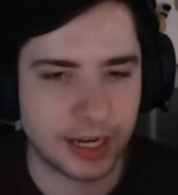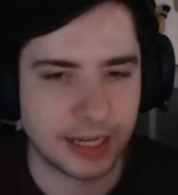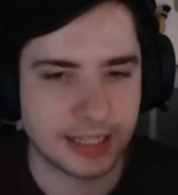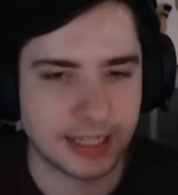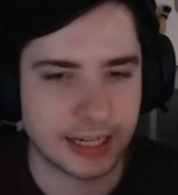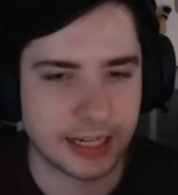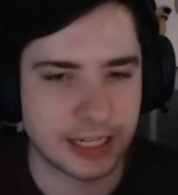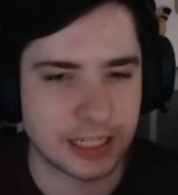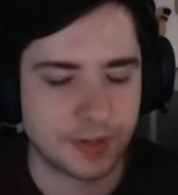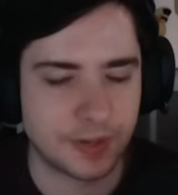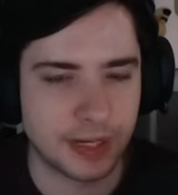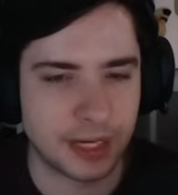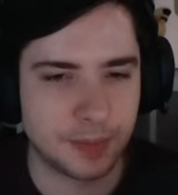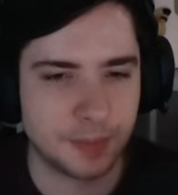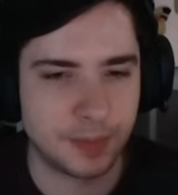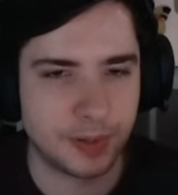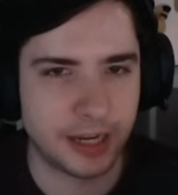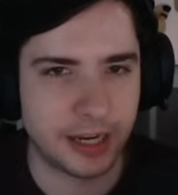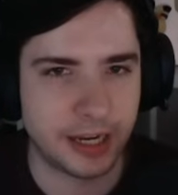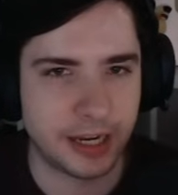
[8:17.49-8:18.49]
I guess we can
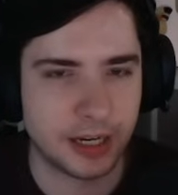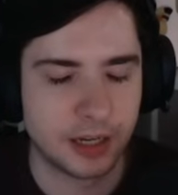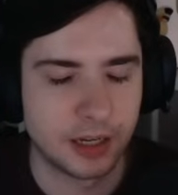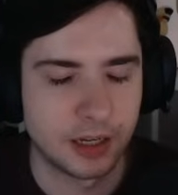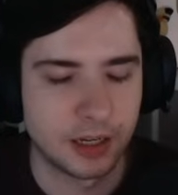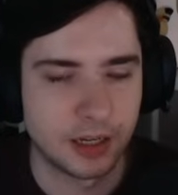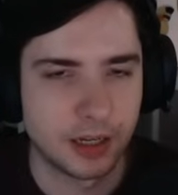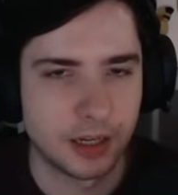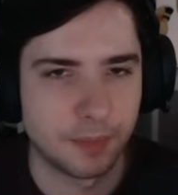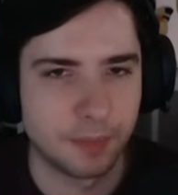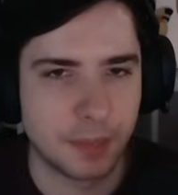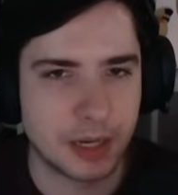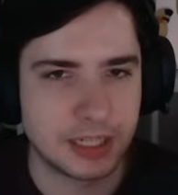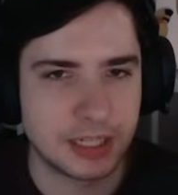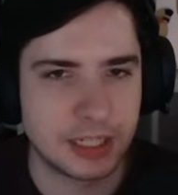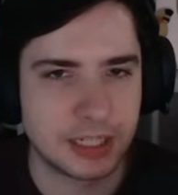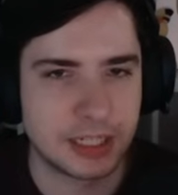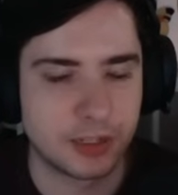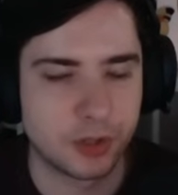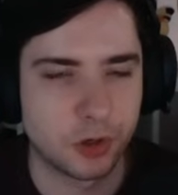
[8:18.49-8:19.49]
play Muscle
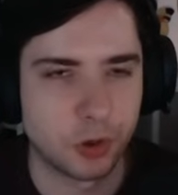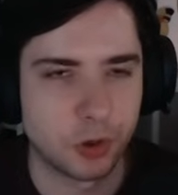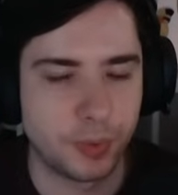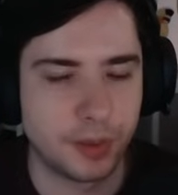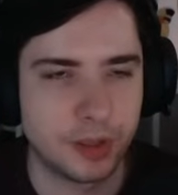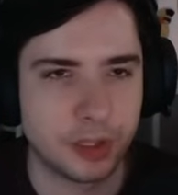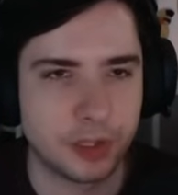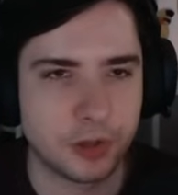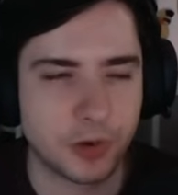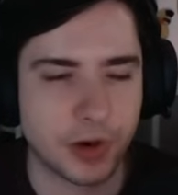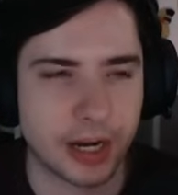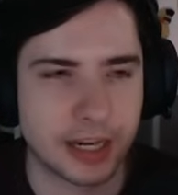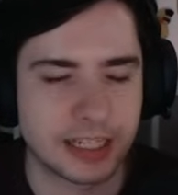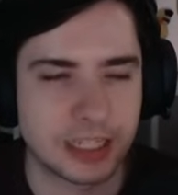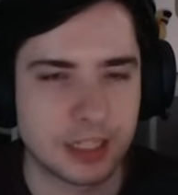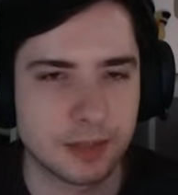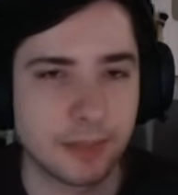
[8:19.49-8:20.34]
Scope and the new item.